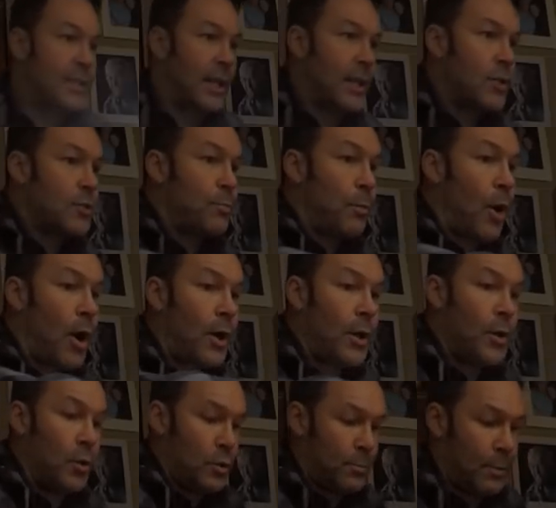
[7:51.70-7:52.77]
It's a little
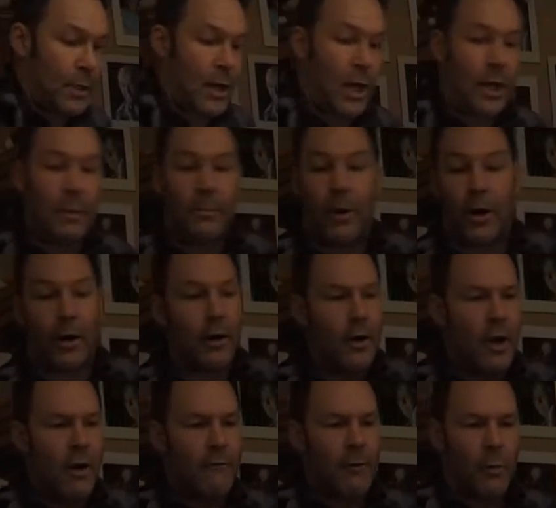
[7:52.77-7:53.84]
sprocket nose McCulloch bar
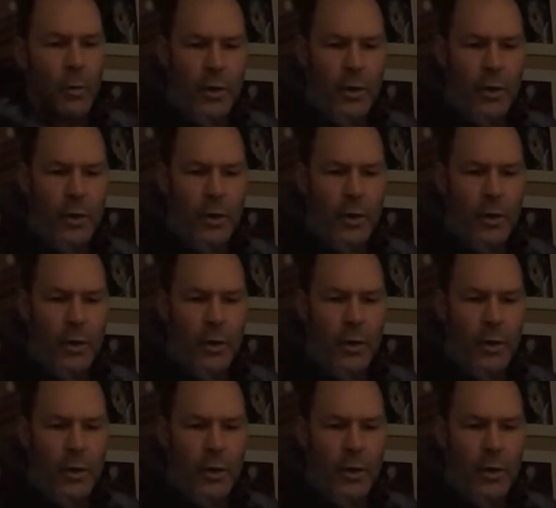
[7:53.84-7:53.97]
for